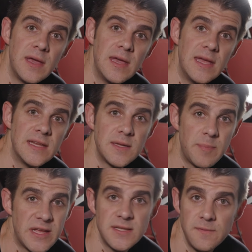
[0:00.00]
it
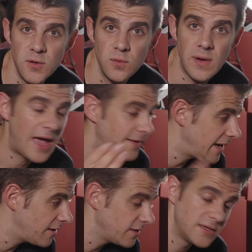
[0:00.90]
depends if you have an
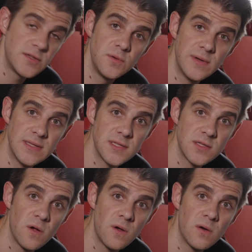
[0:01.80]
outlet to
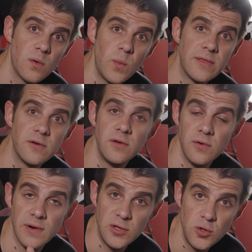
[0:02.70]
install or whether
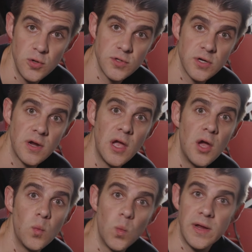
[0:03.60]
you're a user,
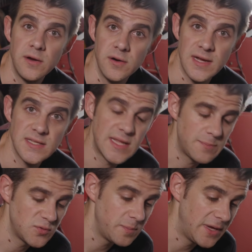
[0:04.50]
what your next
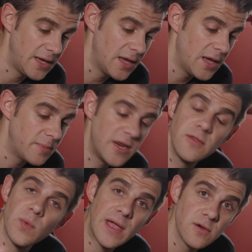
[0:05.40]
steps would be. But
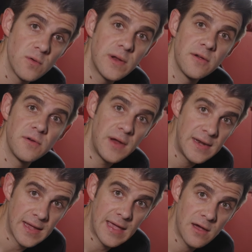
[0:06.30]
either way, you're going to create an
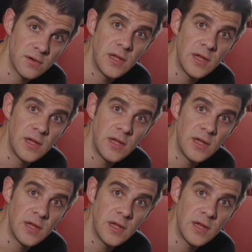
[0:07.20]
account,